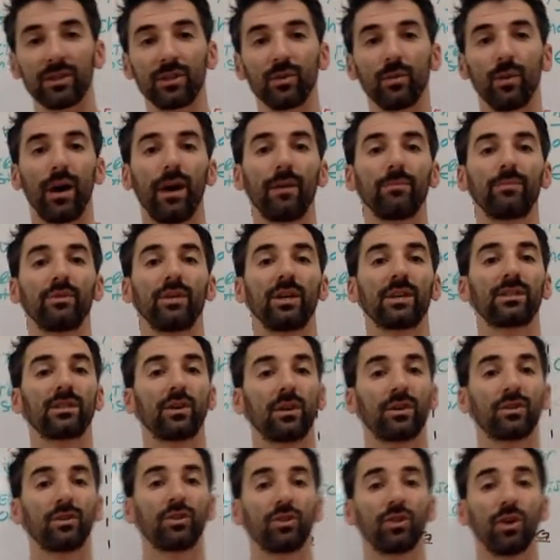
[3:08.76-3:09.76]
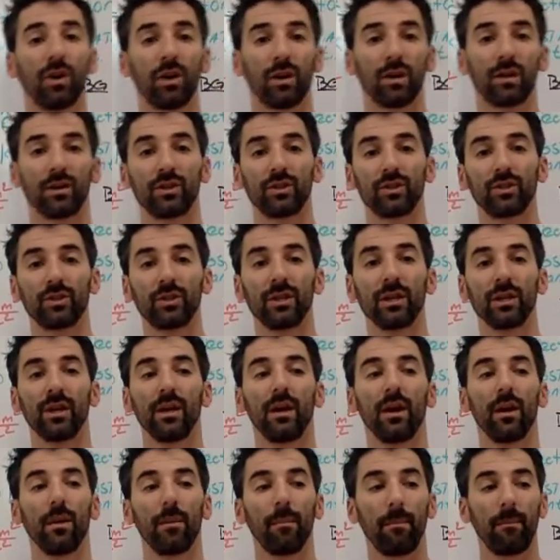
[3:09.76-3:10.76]
two objects are charged
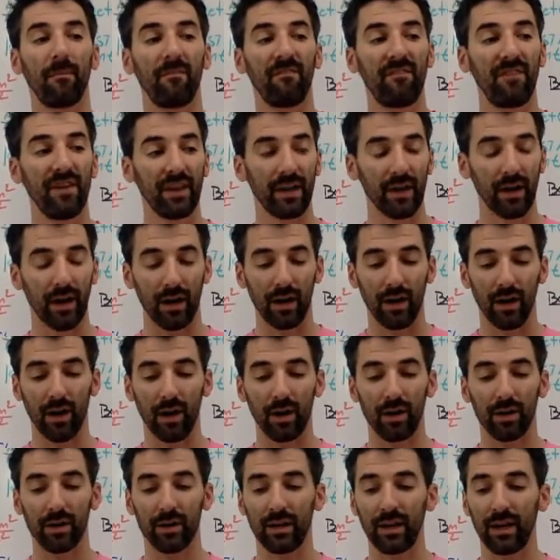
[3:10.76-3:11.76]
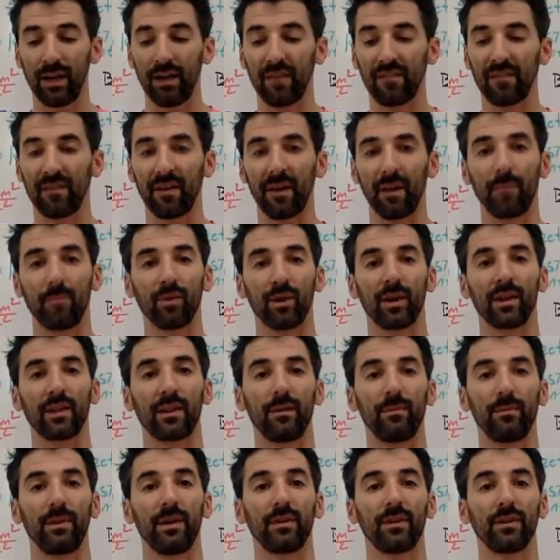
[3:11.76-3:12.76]
if I bring
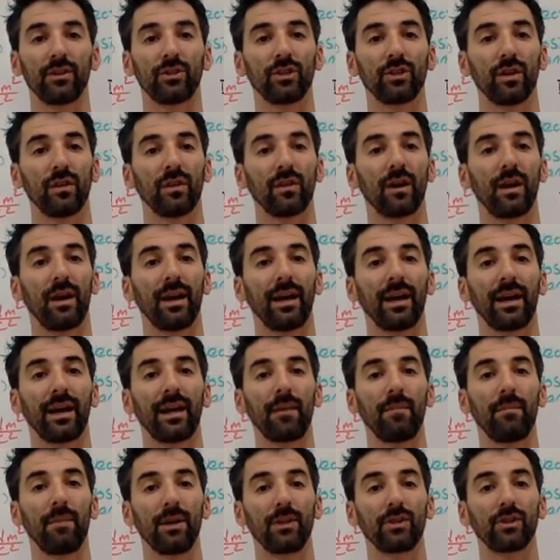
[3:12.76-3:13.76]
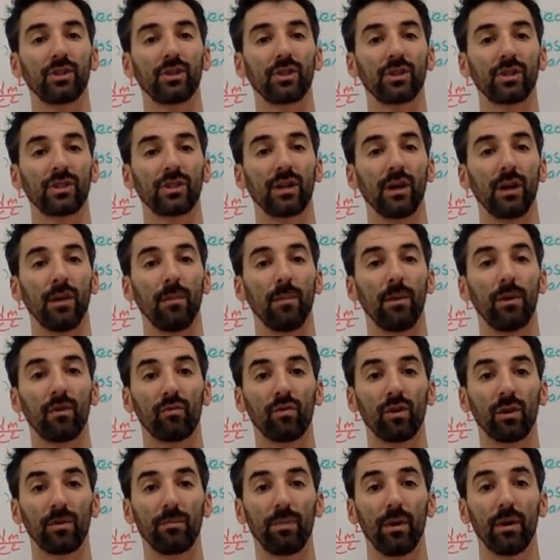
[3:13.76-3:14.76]
them near each other and I can measure some
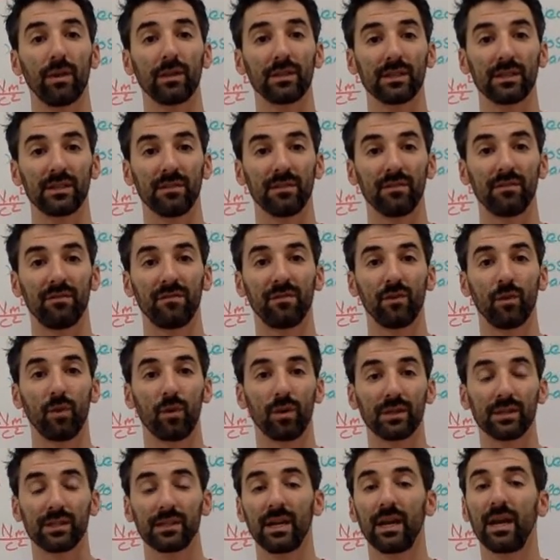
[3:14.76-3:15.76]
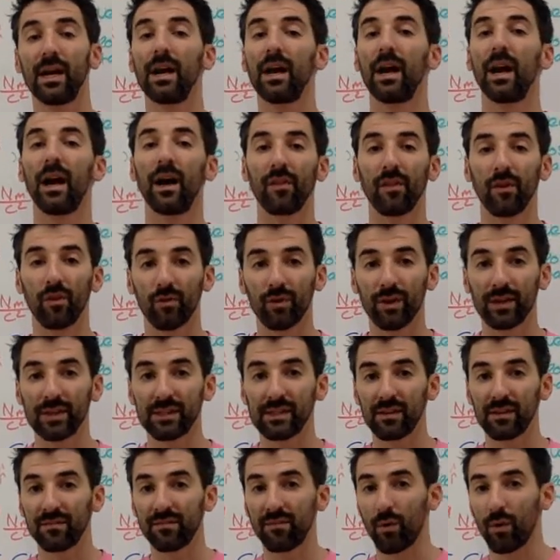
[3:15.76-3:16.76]
repulsive force. And the
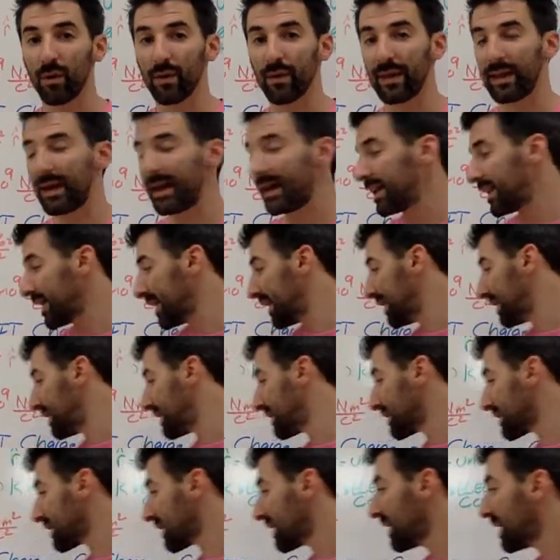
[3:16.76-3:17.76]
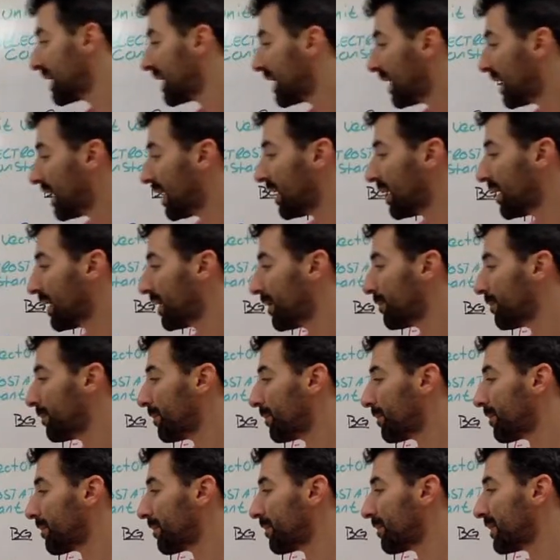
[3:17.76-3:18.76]
reason for that is
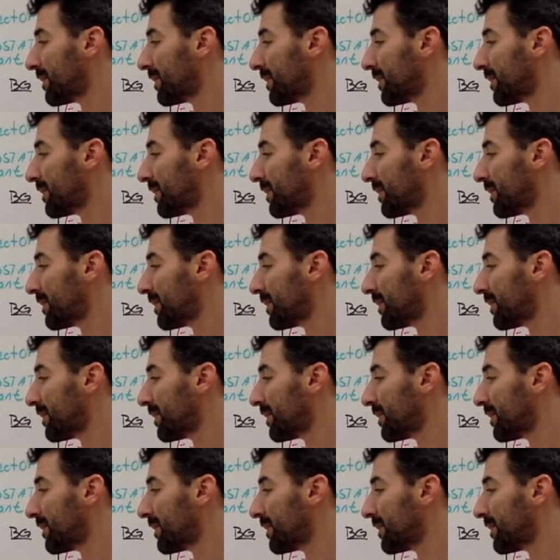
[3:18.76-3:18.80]
opposite